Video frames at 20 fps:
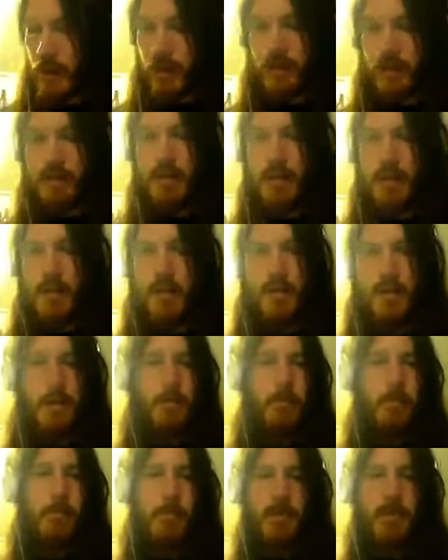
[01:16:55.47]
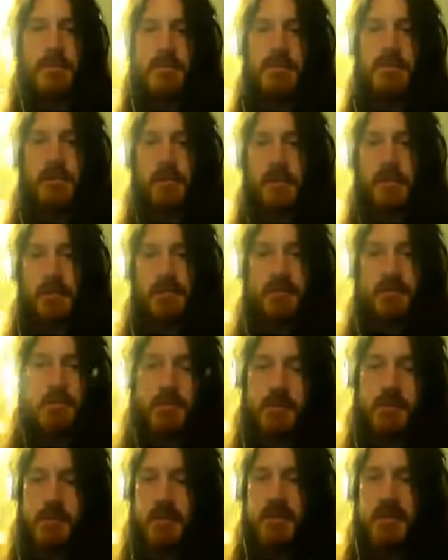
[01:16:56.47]
De
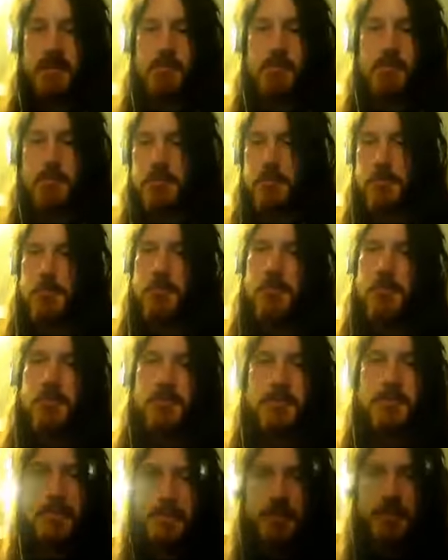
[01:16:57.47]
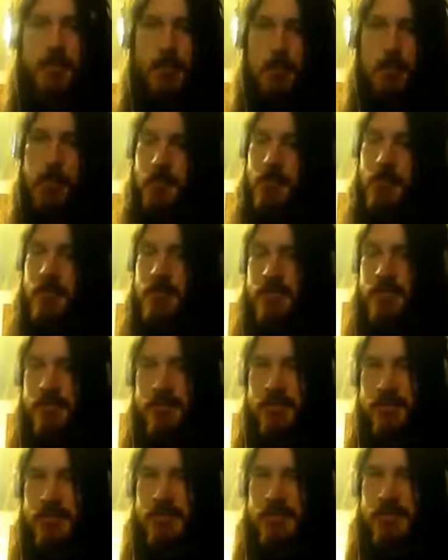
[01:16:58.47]
masticatione mortuorum in
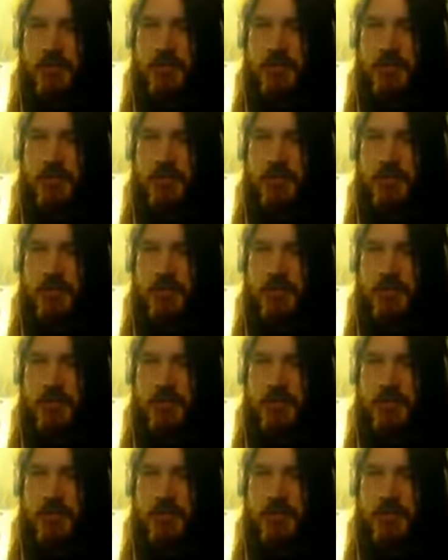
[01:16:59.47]
tumulis.